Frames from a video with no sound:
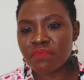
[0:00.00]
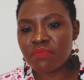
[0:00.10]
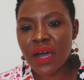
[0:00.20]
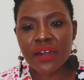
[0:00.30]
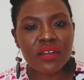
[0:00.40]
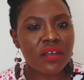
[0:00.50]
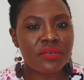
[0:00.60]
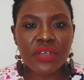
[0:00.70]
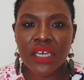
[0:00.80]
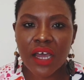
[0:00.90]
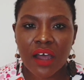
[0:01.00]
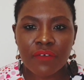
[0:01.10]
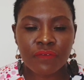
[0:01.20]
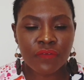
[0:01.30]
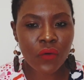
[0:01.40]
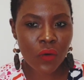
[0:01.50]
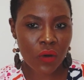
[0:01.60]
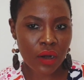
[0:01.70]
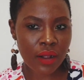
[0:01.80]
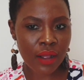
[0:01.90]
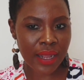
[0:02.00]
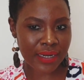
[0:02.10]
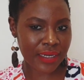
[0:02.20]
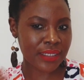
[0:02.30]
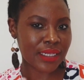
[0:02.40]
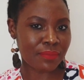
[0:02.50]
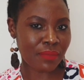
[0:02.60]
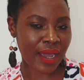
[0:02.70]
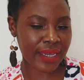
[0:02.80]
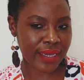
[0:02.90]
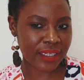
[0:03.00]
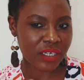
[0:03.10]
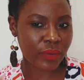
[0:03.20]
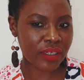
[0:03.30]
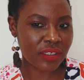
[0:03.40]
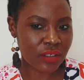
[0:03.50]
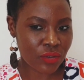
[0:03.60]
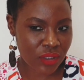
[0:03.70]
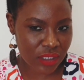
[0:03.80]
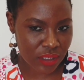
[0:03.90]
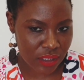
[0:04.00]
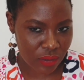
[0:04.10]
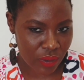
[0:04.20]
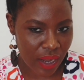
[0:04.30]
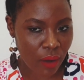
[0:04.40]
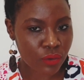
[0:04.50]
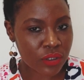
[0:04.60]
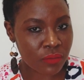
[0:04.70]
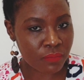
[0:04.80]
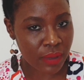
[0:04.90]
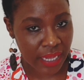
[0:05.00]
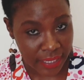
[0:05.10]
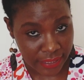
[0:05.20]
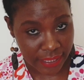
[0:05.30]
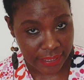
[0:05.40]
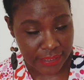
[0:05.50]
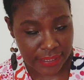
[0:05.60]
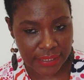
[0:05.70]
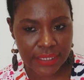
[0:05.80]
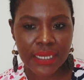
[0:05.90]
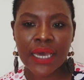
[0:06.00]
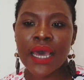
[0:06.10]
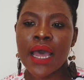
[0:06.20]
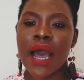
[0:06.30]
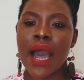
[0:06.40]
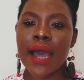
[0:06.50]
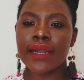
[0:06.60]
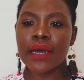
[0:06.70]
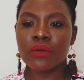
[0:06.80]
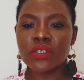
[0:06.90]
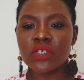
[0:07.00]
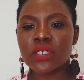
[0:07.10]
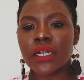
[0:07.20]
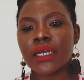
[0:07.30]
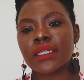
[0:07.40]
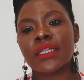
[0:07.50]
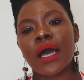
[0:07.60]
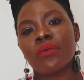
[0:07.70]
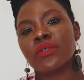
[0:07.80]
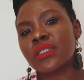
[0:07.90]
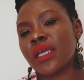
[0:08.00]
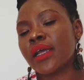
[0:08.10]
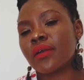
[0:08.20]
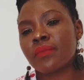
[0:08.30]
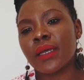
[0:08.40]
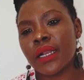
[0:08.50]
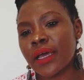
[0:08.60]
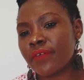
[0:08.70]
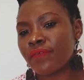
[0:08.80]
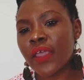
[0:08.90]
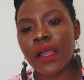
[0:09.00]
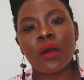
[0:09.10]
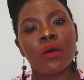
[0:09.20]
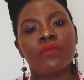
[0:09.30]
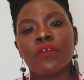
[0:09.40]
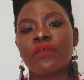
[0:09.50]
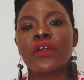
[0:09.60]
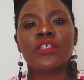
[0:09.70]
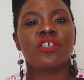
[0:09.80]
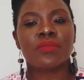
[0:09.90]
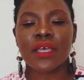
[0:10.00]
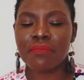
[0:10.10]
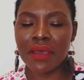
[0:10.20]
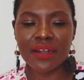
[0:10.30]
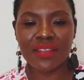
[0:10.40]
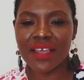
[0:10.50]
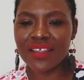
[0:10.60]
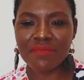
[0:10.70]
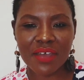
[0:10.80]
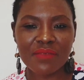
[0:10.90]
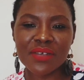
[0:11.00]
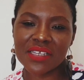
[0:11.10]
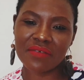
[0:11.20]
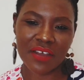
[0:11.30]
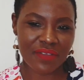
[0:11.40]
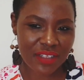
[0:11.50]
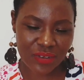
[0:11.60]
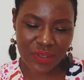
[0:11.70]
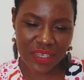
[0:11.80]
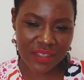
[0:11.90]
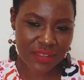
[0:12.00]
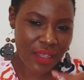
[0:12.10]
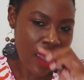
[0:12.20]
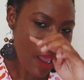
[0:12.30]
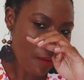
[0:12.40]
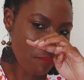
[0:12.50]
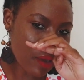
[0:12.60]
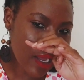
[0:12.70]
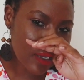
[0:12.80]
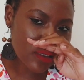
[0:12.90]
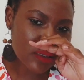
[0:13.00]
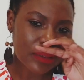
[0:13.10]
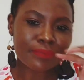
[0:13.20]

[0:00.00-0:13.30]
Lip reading: bad career for, at least at my age. I went into TTC when I was barely 18. And I was just like, that was the end of my life. Thank God for friendships I met there. They made me survive the 2 years. But